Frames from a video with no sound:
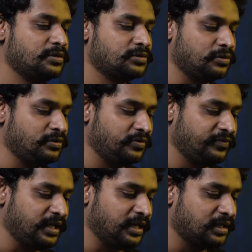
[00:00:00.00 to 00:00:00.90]
So
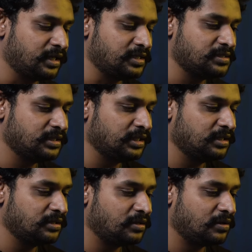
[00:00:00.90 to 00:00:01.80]
we'll increase
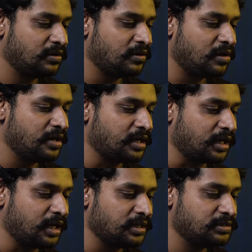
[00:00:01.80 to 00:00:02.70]
the
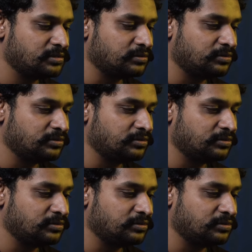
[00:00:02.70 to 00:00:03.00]
contrast